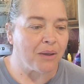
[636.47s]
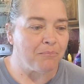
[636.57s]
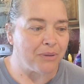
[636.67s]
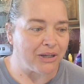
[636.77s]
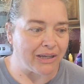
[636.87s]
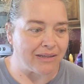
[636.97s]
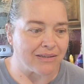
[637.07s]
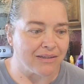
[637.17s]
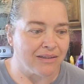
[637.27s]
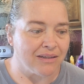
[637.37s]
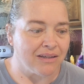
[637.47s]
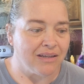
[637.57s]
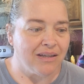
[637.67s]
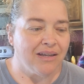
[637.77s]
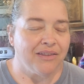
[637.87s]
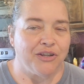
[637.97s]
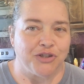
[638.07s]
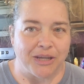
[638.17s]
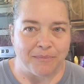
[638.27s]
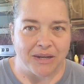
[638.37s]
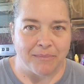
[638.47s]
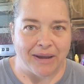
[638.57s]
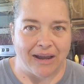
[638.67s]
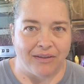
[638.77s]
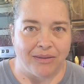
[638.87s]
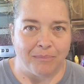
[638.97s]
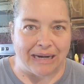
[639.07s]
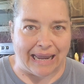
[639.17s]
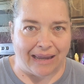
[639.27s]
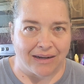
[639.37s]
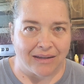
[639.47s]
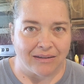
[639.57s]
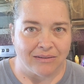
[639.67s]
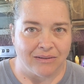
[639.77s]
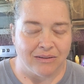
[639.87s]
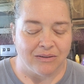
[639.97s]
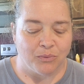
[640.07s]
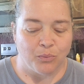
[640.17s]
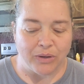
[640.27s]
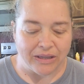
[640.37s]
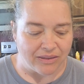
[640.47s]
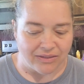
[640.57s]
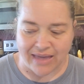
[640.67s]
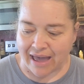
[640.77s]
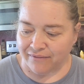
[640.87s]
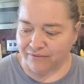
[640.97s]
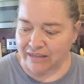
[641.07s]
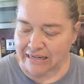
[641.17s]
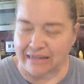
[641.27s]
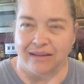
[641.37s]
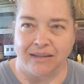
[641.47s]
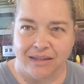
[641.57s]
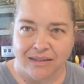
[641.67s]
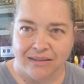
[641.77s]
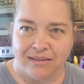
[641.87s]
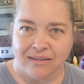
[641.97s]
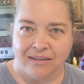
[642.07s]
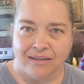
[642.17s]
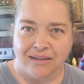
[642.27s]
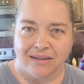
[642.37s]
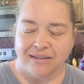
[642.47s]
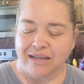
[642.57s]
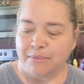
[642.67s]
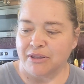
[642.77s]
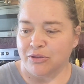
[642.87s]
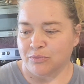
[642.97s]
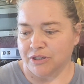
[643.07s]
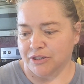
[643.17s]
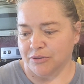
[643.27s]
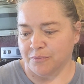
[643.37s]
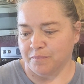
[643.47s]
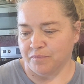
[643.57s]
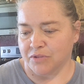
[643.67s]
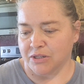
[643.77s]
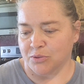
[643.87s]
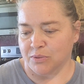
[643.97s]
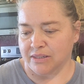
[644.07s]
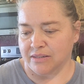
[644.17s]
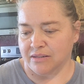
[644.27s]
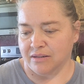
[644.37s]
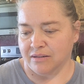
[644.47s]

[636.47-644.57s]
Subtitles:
but there's something about the banana with that vanilla coming through. This was